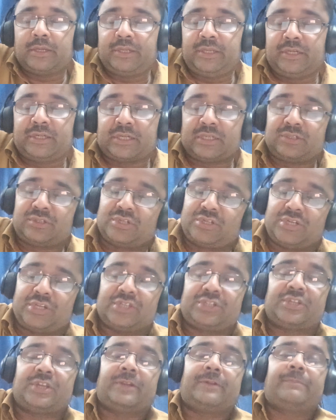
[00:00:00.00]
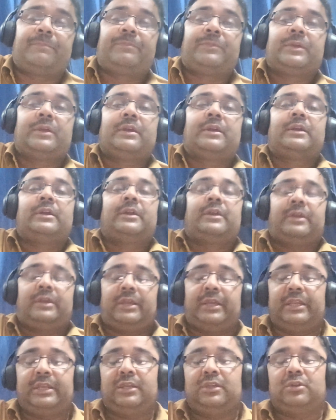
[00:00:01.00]
reconsideration.
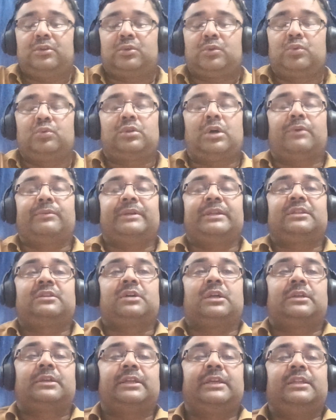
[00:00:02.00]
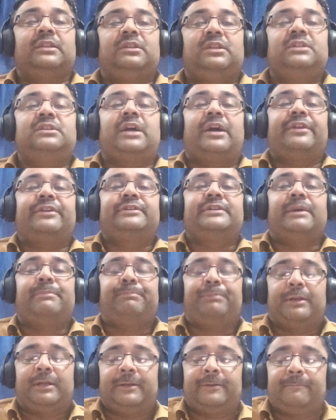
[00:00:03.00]
In 2013, these are
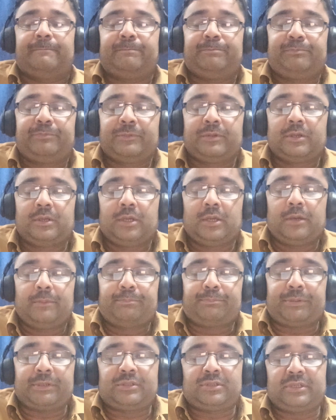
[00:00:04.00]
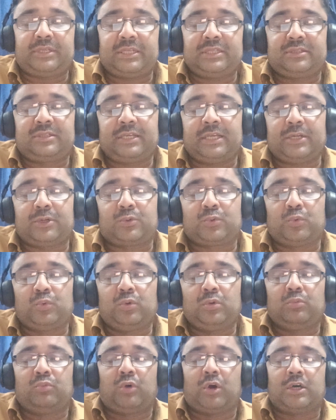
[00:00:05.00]
example. Presidential
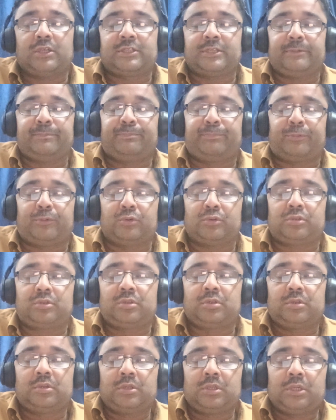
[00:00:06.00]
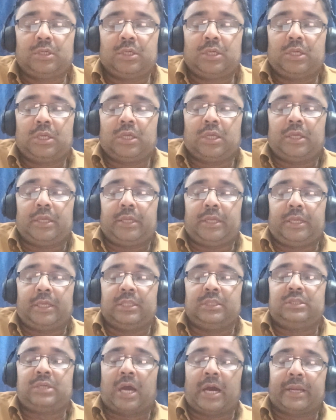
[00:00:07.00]
rule was imposed
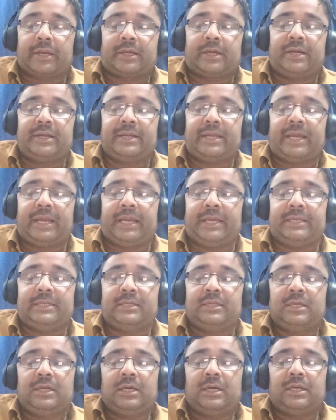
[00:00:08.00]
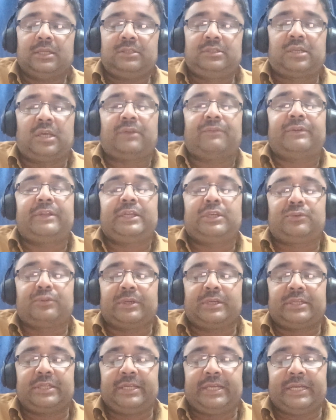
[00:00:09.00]
in Jharkhand and January
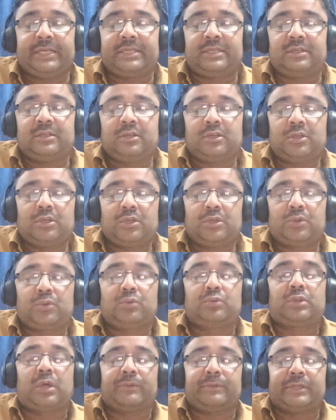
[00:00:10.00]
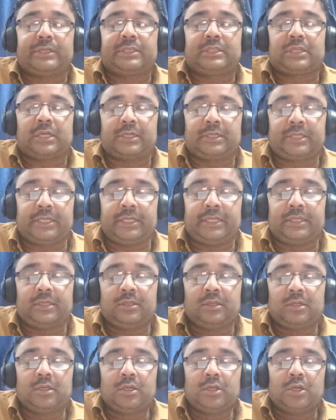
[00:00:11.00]
28,
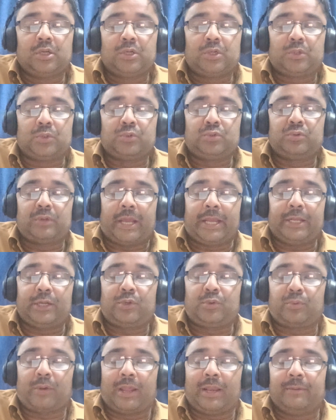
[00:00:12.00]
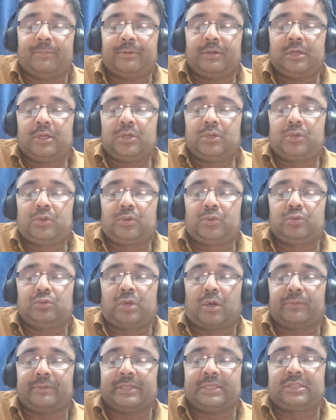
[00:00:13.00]
2013 to July 12,
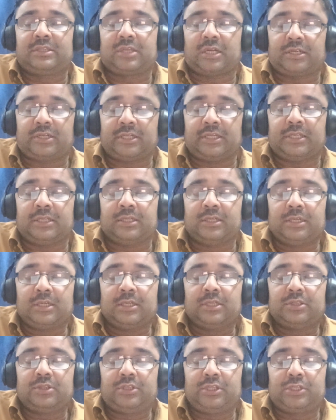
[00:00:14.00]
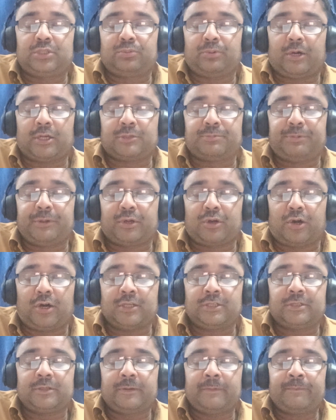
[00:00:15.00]
2013. This was
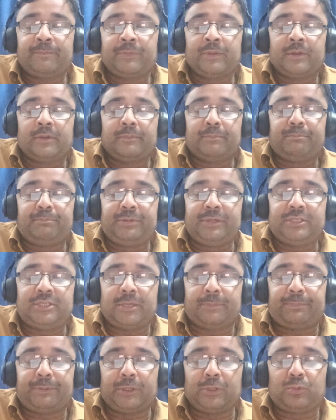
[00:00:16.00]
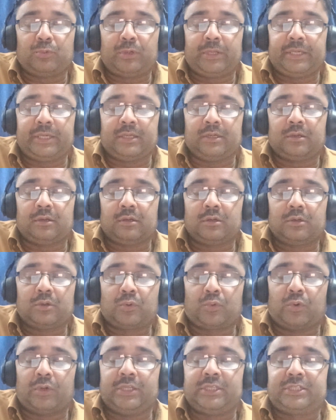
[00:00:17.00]
because BJP ruling
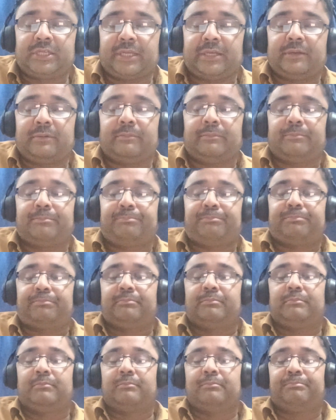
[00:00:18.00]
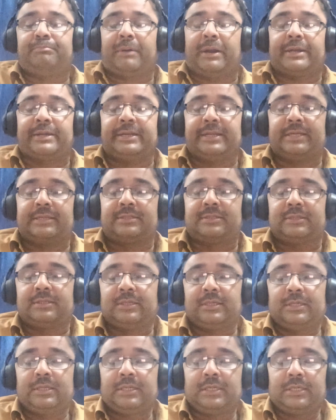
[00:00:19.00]
coalition partners
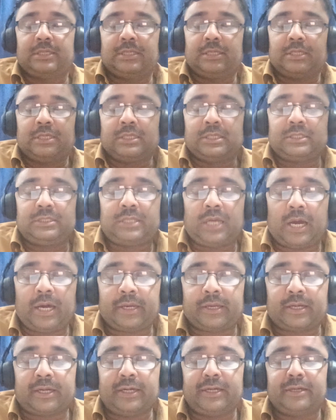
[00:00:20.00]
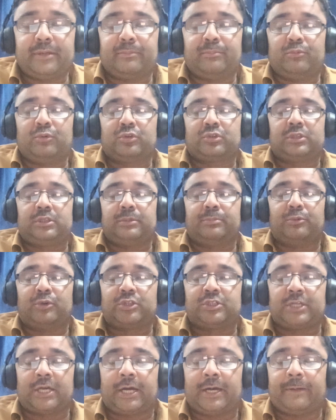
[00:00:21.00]
Jharkhand Mukti
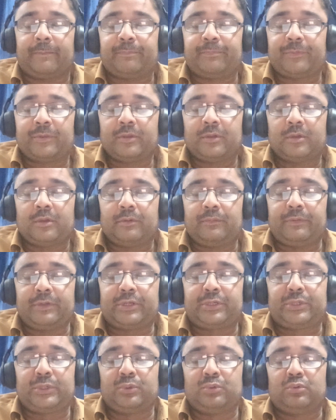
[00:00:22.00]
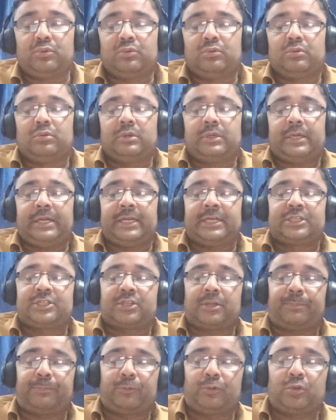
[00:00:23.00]
Morcha withdrew its
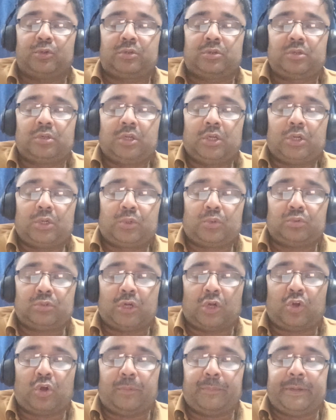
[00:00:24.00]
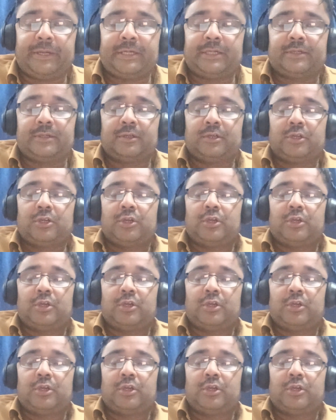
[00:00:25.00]
support to the government,